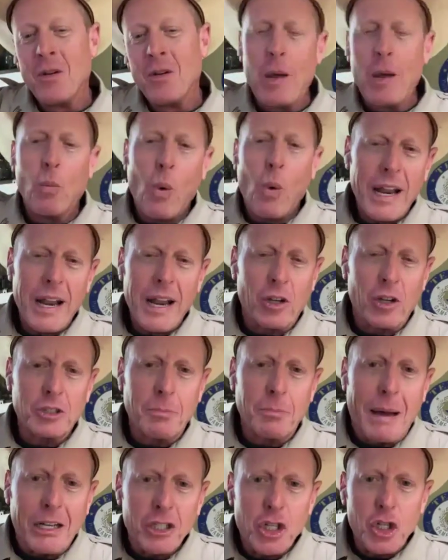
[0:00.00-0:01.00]
Hey, what
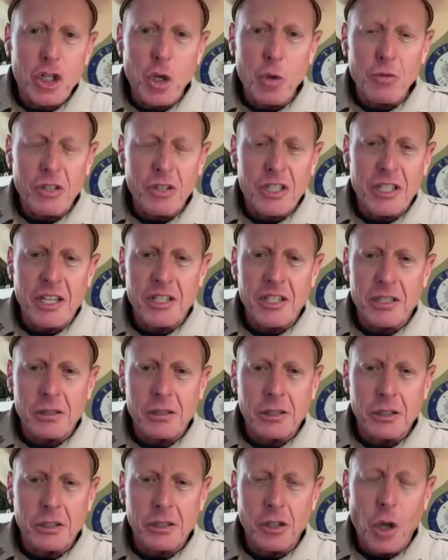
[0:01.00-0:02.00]
else about shooting
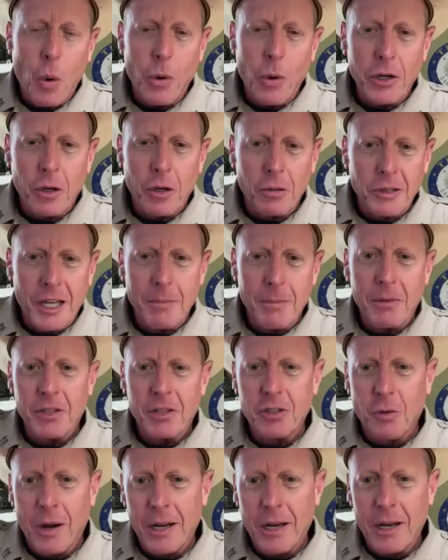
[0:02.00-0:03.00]
seasons? Knowing your shooting
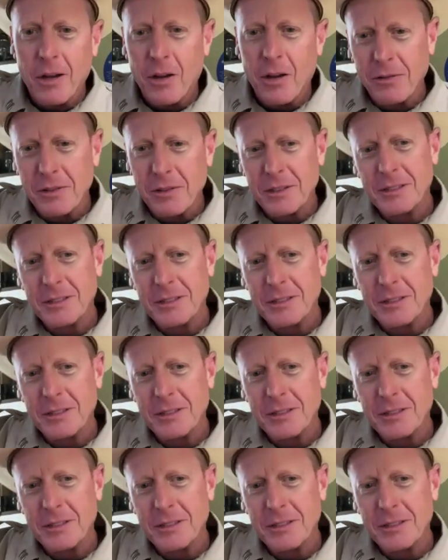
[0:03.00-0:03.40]
limits, Randolph.